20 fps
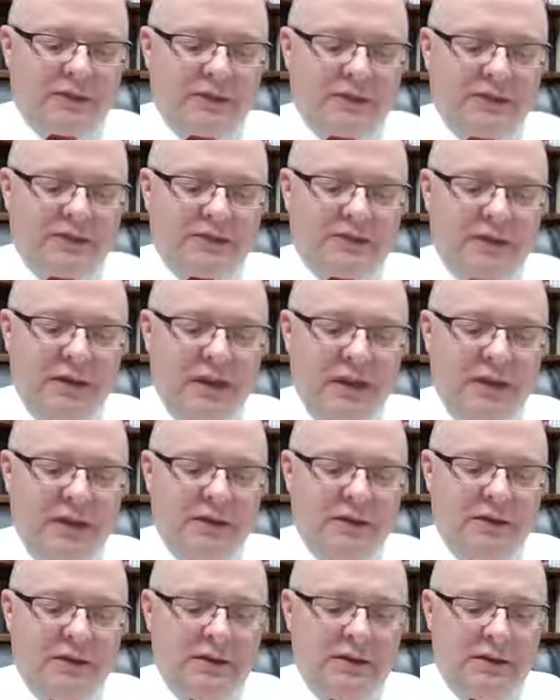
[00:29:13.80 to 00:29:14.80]
For she
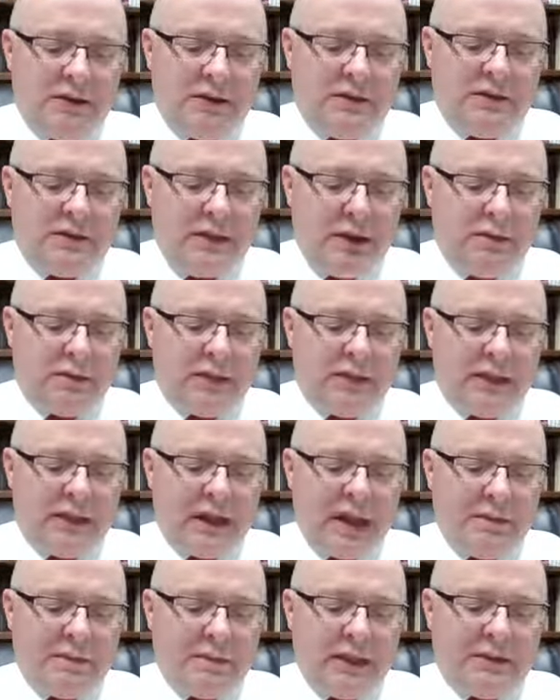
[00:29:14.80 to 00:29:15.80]
said, If
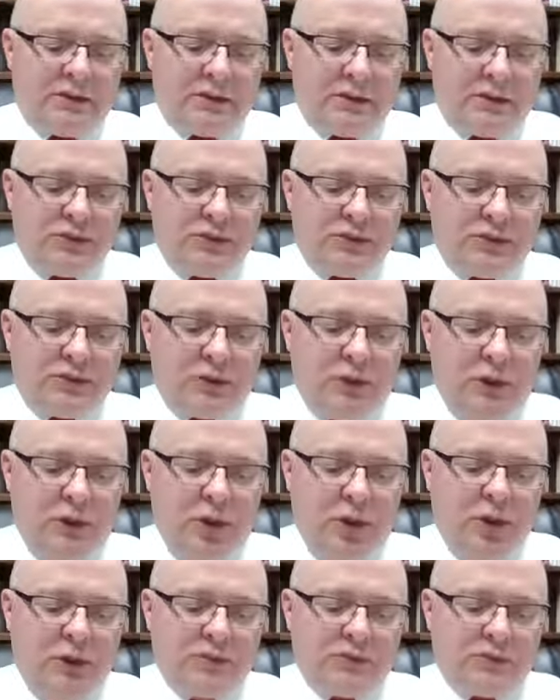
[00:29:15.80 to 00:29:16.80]
only I may touch his
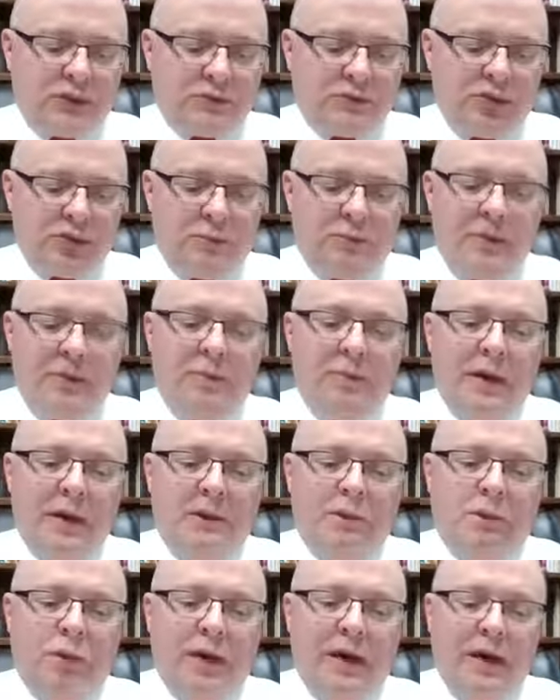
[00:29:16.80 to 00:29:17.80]
clothes, I shall be
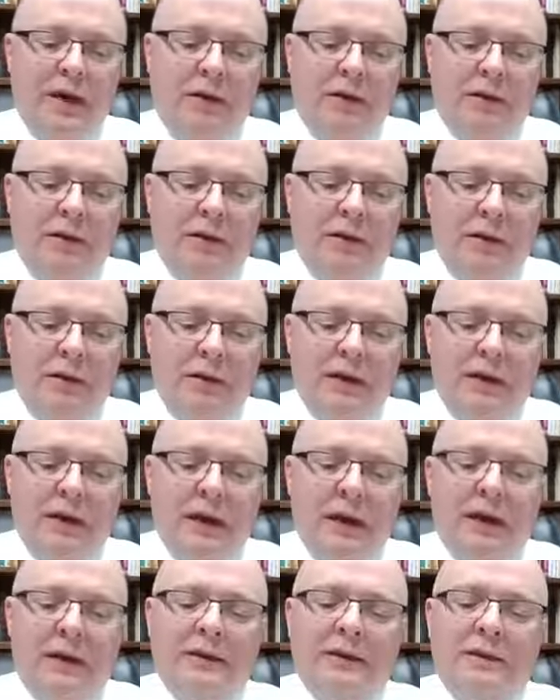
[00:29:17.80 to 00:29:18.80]
made well.
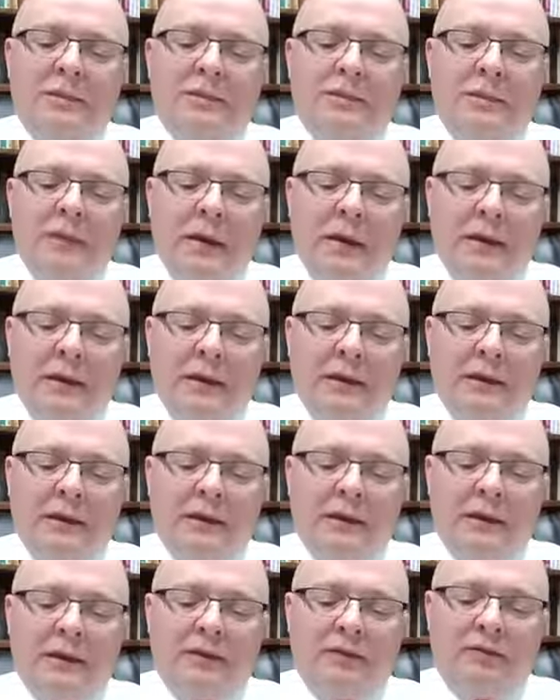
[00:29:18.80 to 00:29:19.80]
And
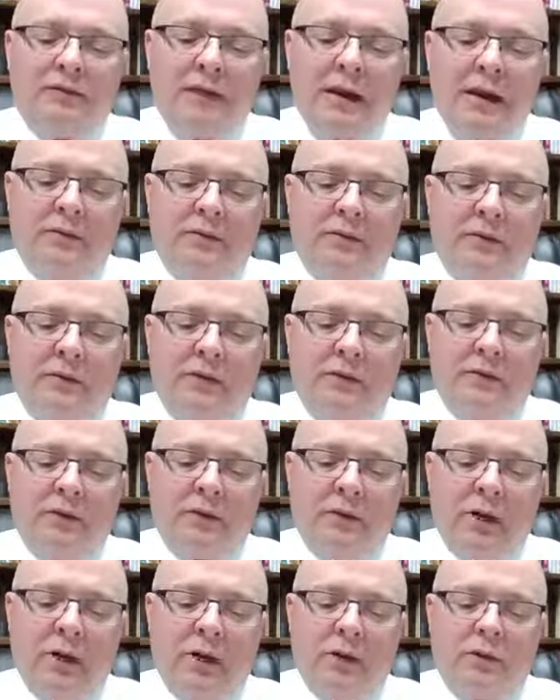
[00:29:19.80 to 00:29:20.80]
immediately the fountain of
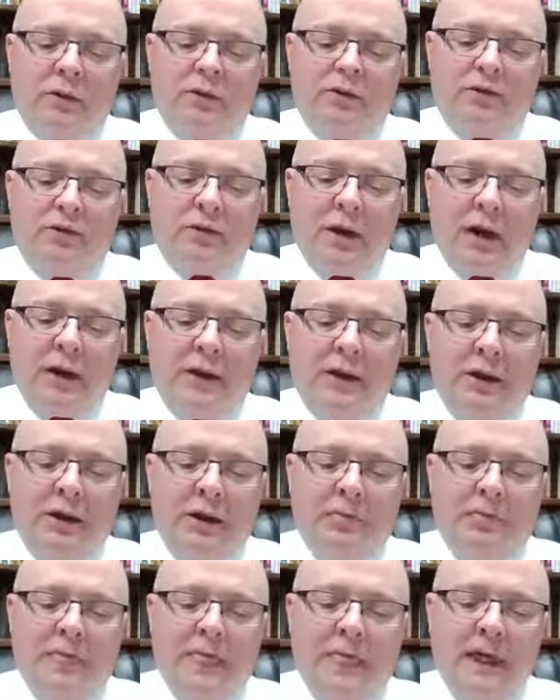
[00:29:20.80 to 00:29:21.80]
her blood was dried
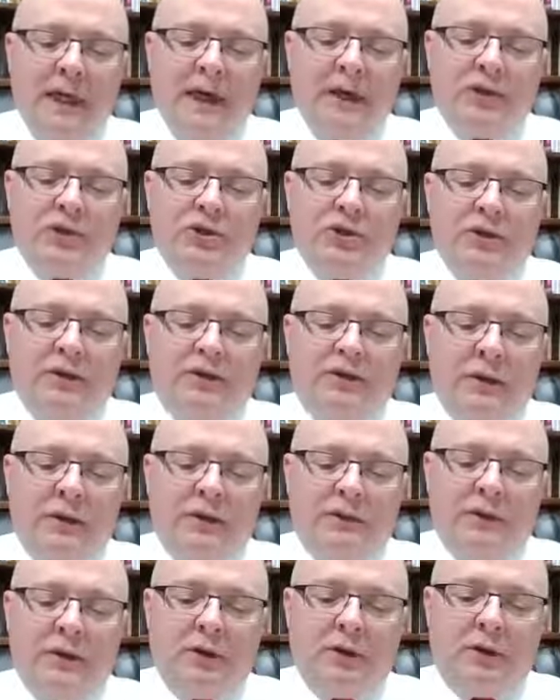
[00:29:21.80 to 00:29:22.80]
up, and she
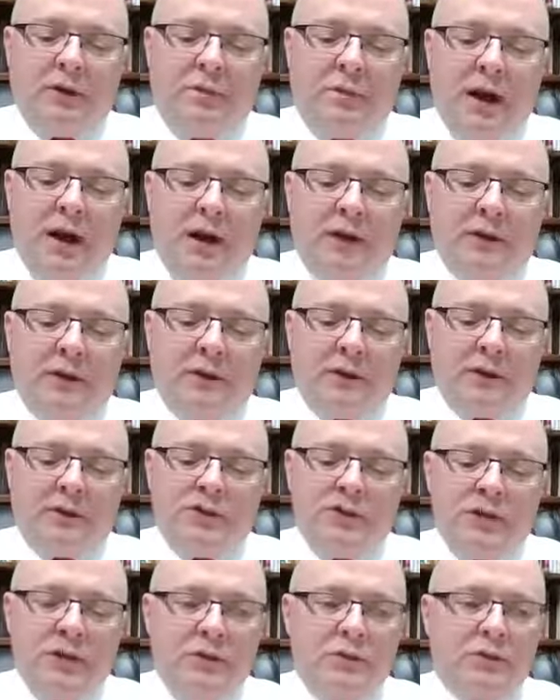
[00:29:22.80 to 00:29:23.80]
felt in her body
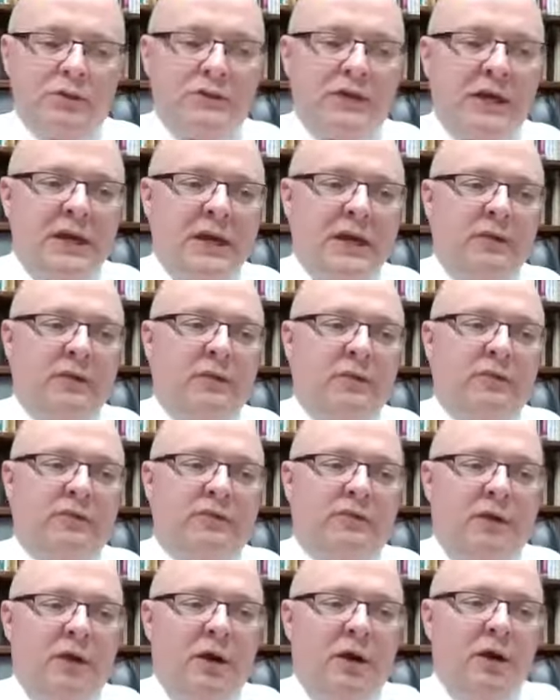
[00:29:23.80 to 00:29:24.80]
that she was
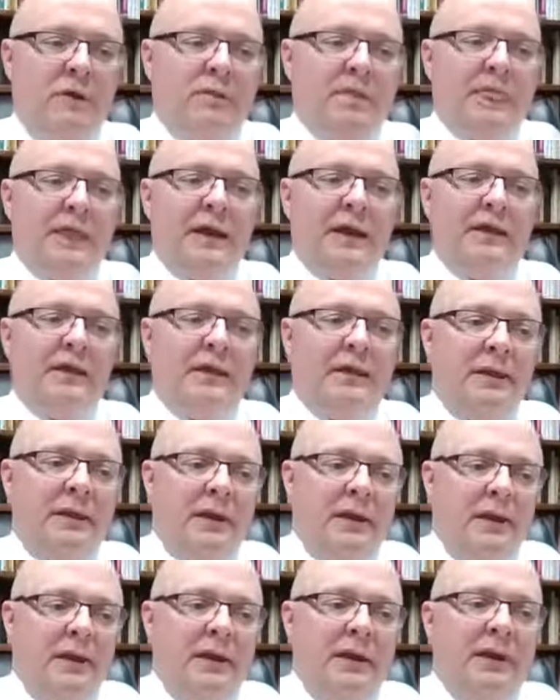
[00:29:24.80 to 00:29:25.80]
healed from
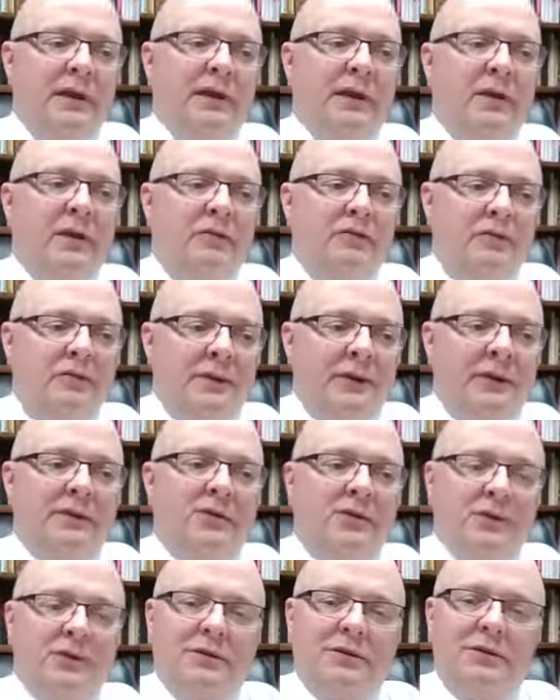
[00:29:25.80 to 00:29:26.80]
the
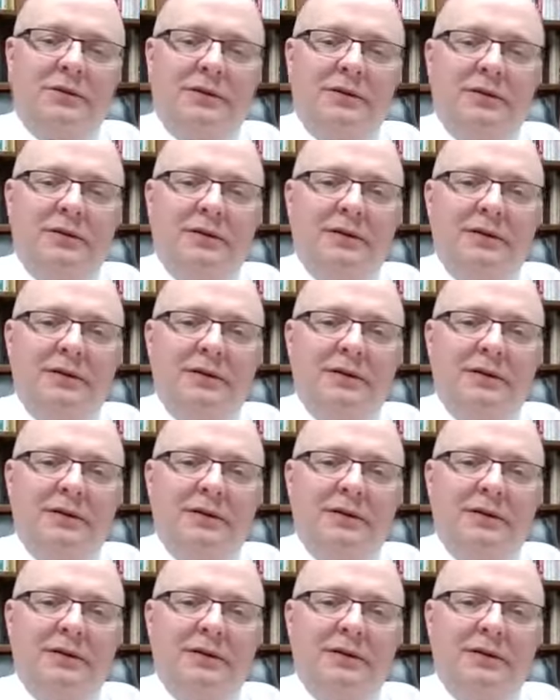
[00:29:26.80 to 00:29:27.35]
affliction.